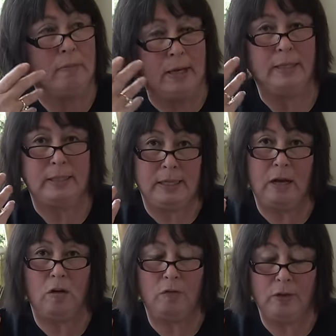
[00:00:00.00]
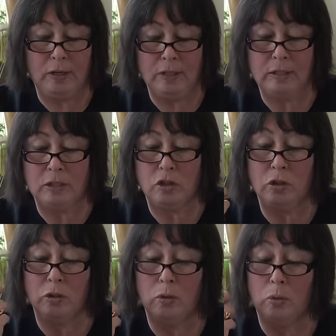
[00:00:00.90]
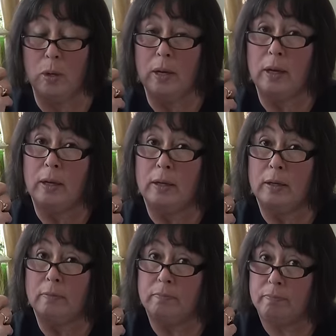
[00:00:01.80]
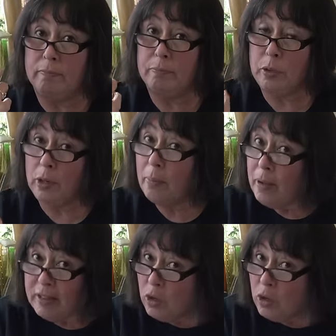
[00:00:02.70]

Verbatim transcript: myself is to put on my